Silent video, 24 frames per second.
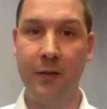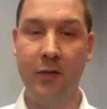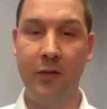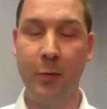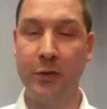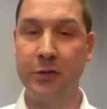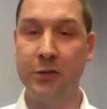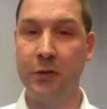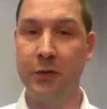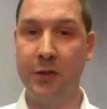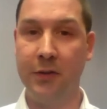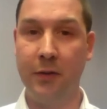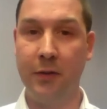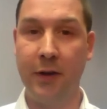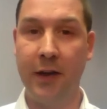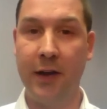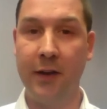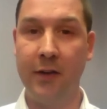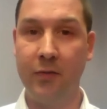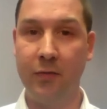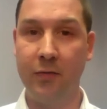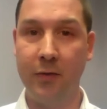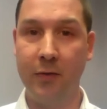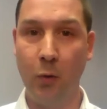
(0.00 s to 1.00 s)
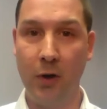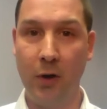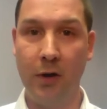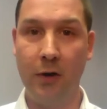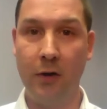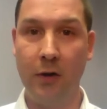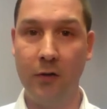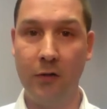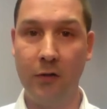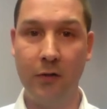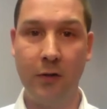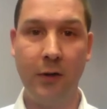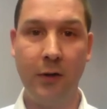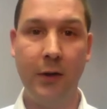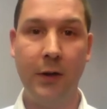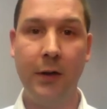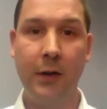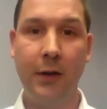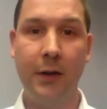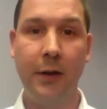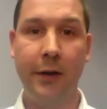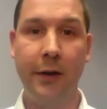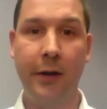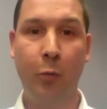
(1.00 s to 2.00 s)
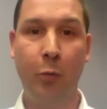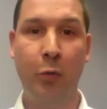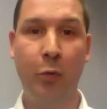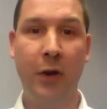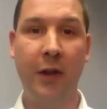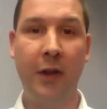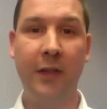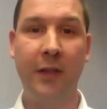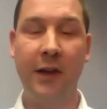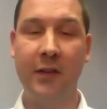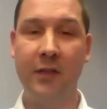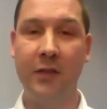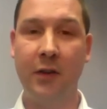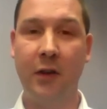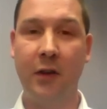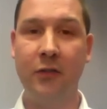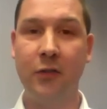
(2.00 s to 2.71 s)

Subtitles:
especially in the last few years. But I think it's